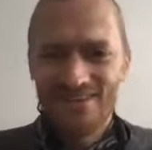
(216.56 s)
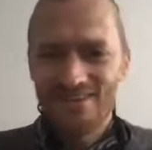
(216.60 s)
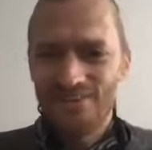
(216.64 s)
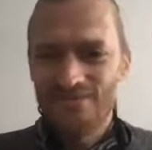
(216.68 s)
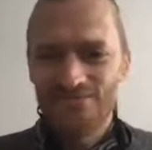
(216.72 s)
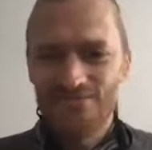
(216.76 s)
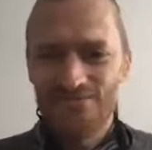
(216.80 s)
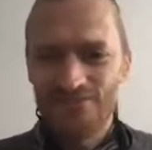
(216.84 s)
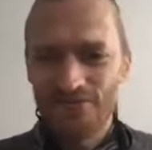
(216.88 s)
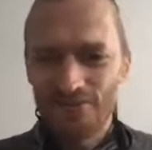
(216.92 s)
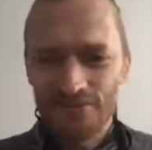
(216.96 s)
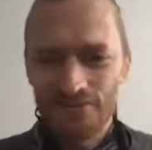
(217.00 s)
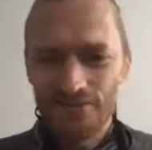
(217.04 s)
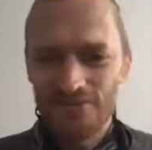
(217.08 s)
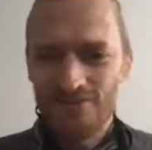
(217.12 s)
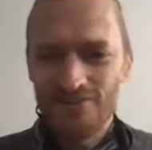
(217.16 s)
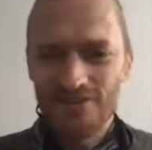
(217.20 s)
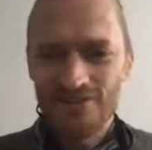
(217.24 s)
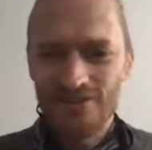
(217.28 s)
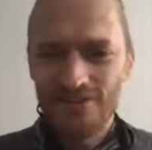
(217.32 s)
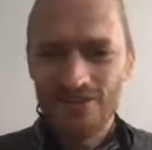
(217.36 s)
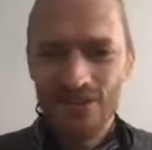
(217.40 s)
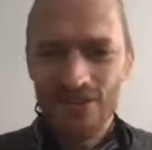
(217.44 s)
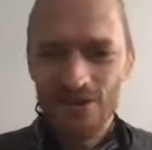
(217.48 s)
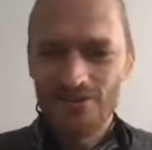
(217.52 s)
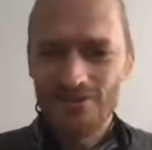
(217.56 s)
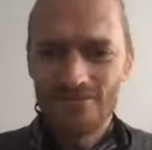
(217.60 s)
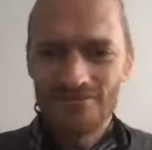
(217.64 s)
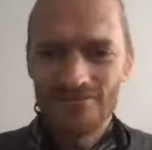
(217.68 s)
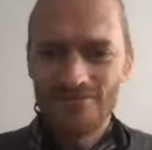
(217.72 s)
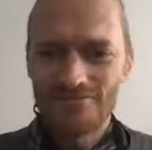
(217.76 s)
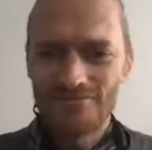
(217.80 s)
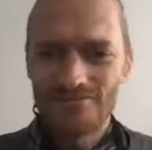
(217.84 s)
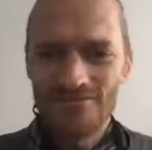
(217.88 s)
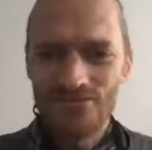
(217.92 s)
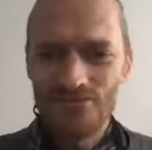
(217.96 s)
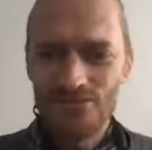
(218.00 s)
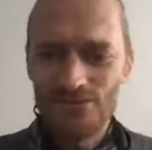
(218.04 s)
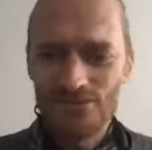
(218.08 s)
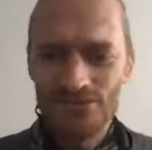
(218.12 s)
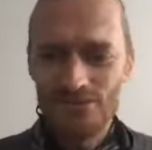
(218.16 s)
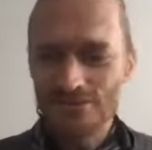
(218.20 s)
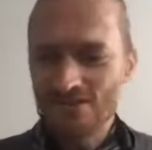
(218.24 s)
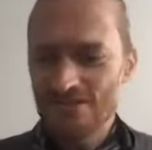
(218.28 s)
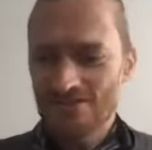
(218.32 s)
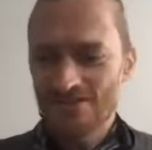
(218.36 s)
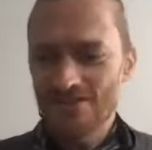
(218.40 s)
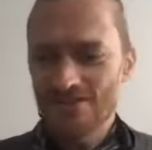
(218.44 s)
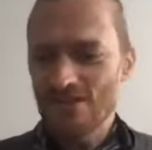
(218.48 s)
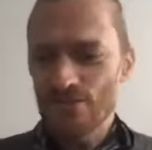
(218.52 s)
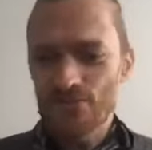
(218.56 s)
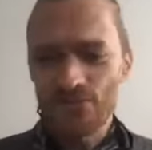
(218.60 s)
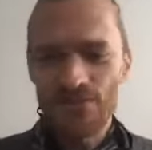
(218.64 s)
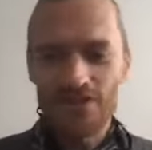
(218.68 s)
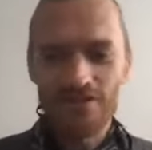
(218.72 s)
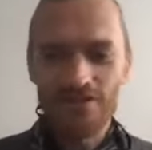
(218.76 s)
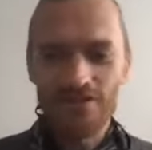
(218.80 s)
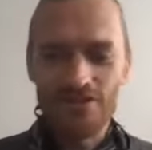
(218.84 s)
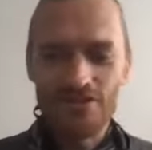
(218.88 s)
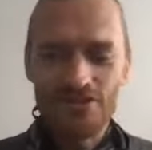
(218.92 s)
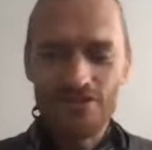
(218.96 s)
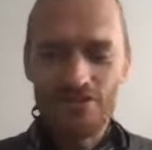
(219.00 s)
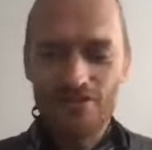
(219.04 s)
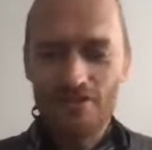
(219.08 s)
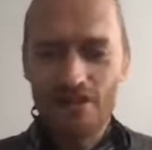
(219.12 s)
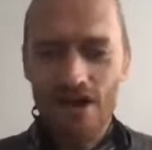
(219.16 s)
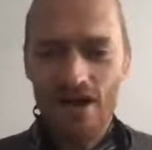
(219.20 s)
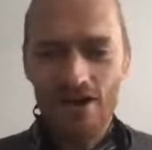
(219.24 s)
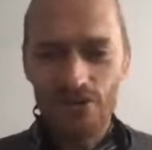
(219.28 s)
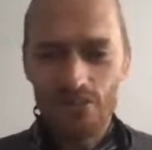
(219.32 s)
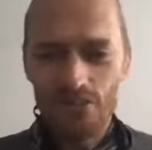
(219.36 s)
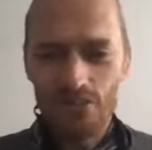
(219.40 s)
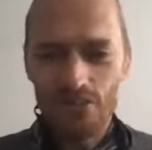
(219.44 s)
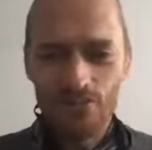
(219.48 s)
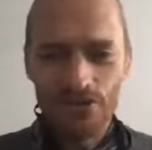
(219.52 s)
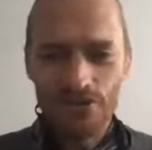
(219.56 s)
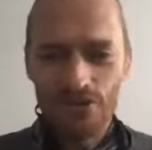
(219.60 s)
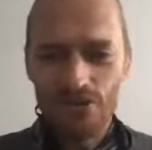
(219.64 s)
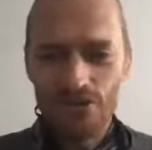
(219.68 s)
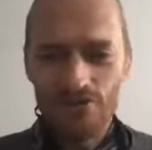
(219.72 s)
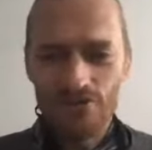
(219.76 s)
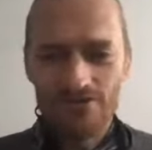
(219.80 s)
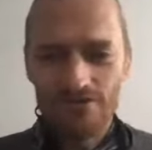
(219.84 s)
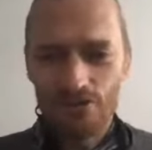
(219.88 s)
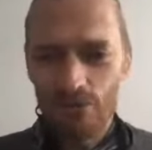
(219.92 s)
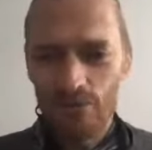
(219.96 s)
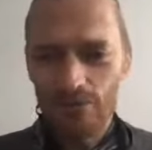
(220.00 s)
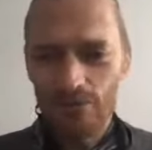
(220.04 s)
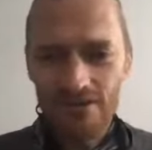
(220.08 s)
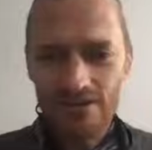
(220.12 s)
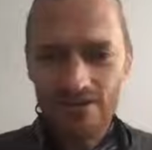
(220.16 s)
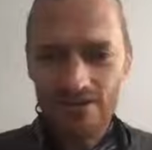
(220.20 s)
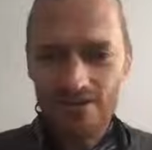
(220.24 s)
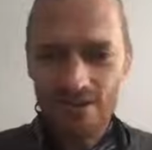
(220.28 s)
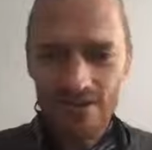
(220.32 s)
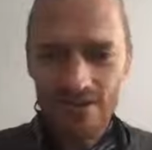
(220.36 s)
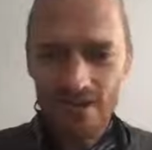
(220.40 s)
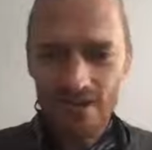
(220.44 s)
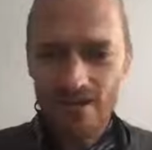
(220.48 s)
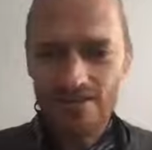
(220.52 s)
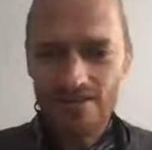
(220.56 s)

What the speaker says: for, you know, it was just something that she thought would be good for me, I guess.